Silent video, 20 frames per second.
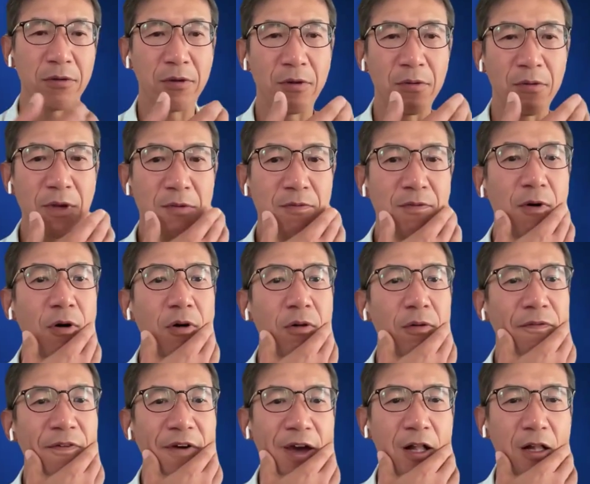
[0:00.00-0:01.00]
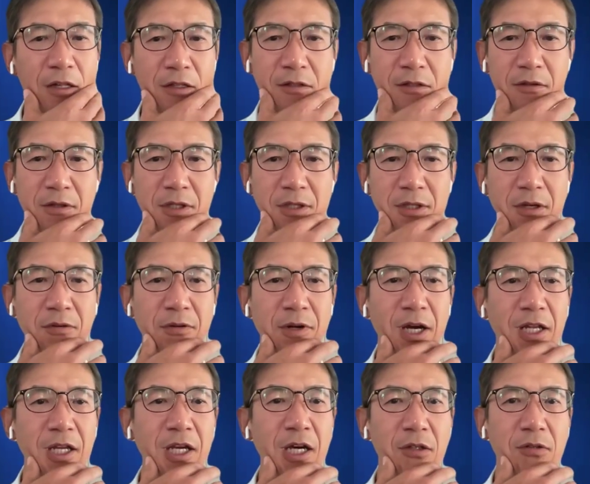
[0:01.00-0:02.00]
No, we've all felt it's a good
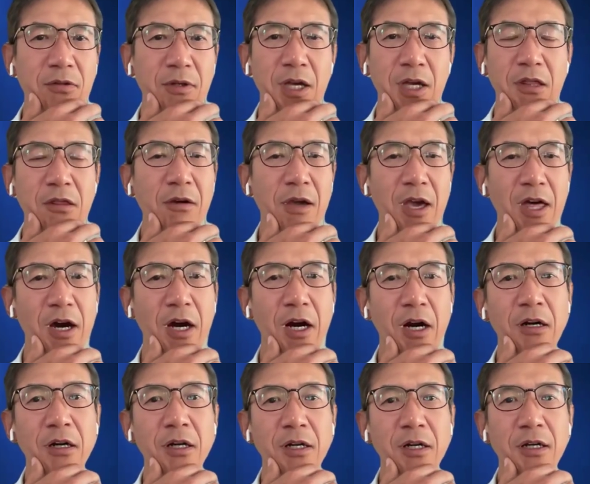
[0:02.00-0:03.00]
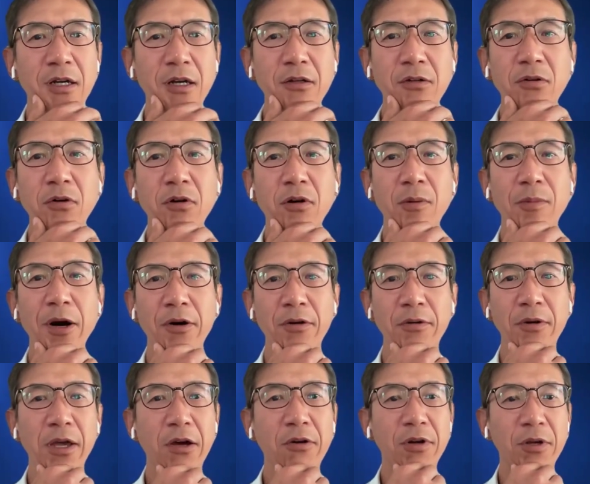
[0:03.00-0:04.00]
idea to get together and talk
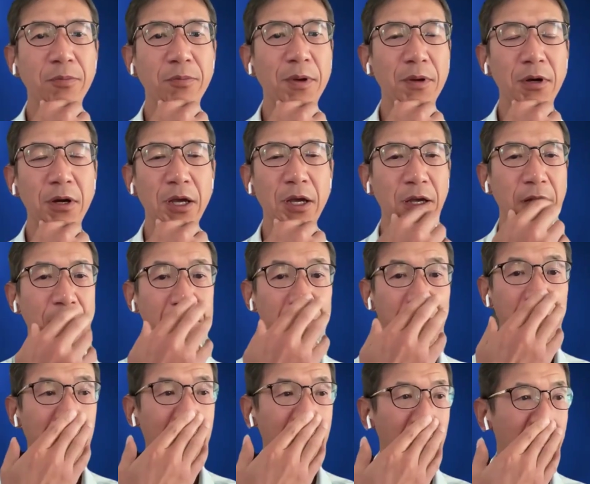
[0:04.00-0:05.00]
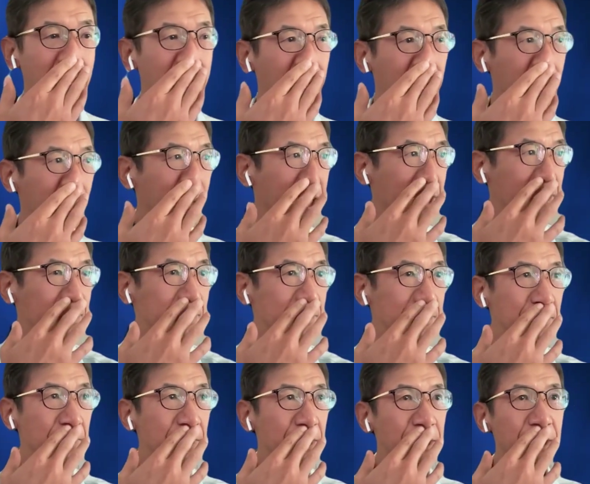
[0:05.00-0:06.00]
about aortic
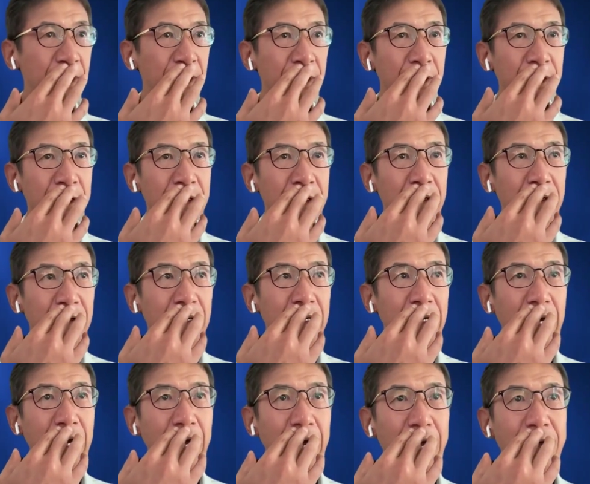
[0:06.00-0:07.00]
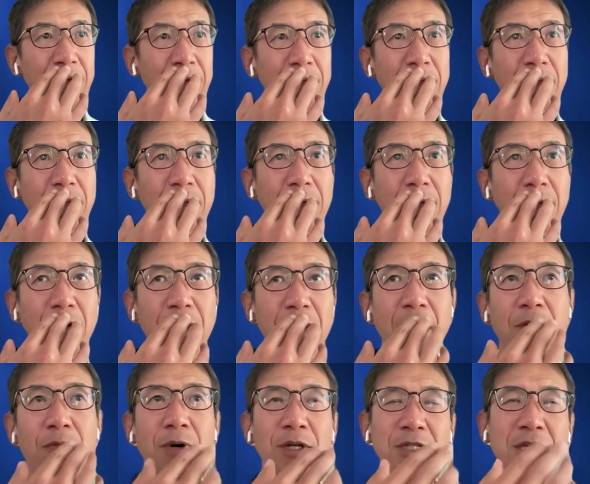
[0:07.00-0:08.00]
medicine. And
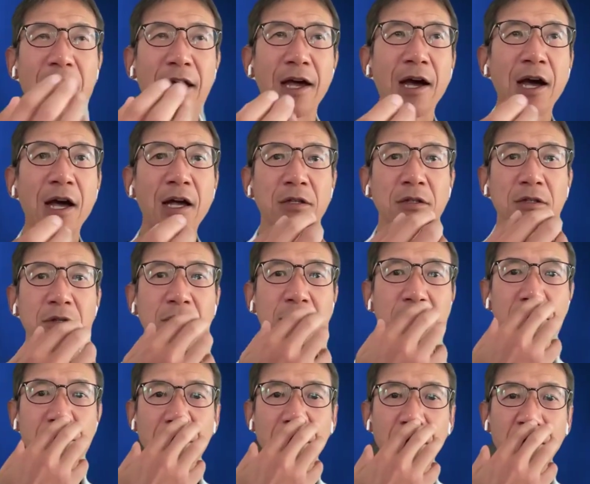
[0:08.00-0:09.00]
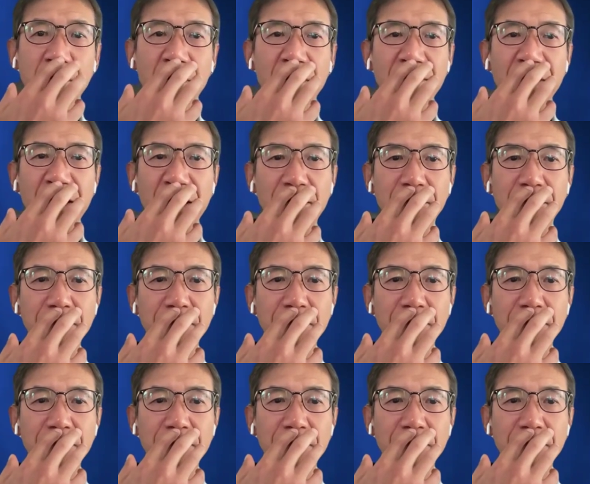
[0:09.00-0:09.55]
that was enhanced during the COVID.